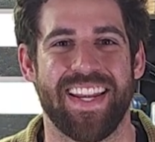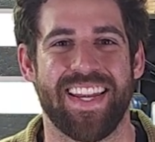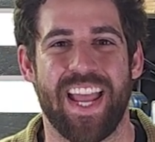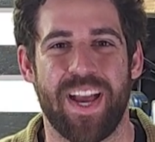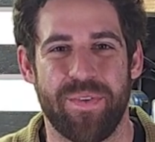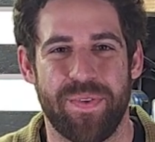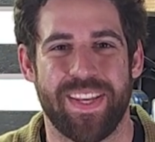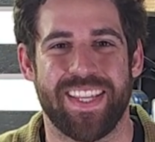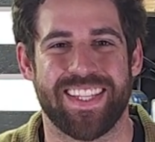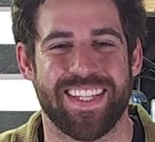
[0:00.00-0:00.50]

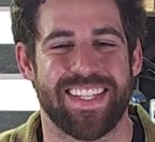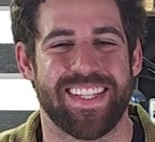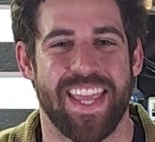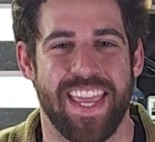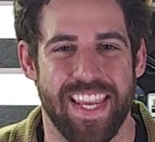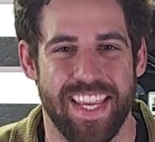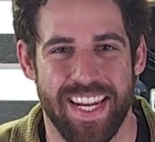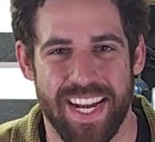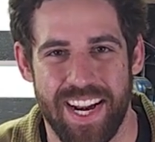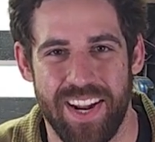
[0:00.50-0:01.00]
Now we get to
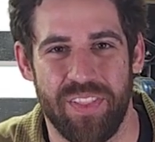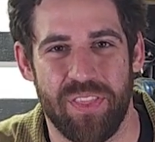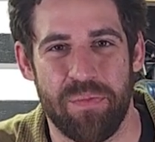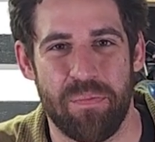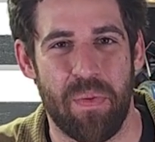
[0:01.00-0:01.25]
take it out of the